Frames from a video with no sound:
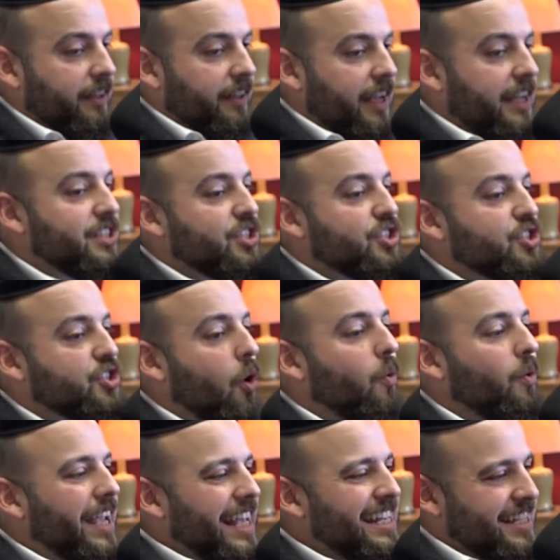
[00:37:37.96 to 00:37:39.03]
It's
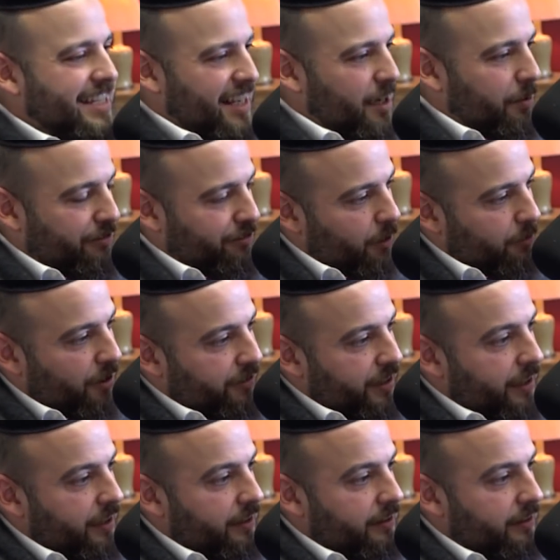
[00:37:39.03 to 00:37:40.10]
so easy to be from over
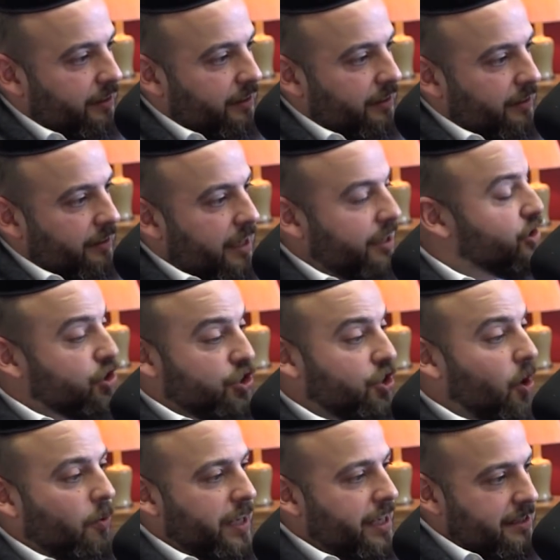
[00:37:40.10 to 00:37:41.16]
there. It's
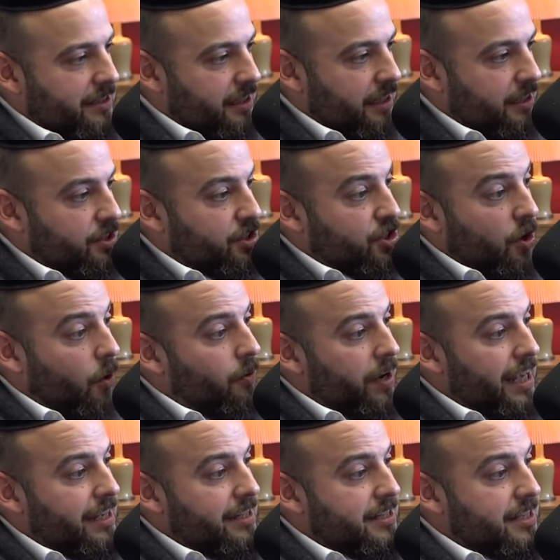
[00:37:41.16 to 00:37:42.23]
so easy. It's so
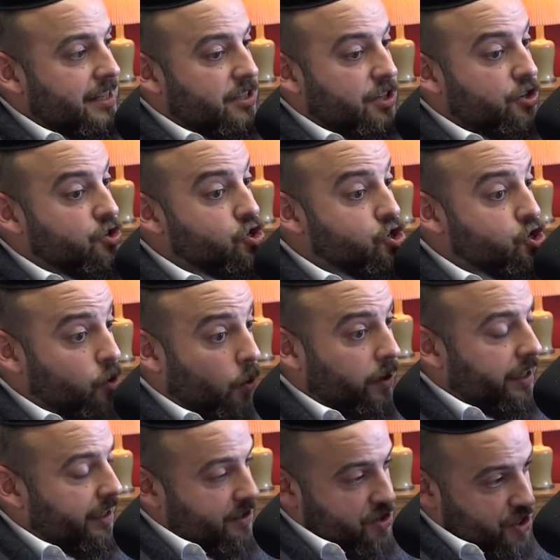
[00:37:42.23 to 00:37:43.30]
easy to enjoy
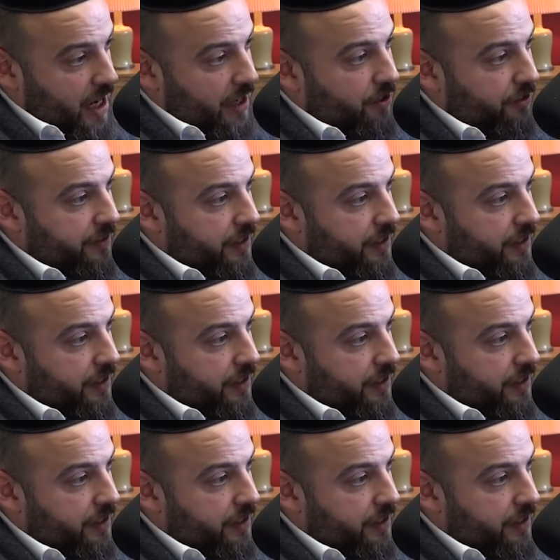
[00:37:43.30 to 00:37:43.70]
Yiddishkeit over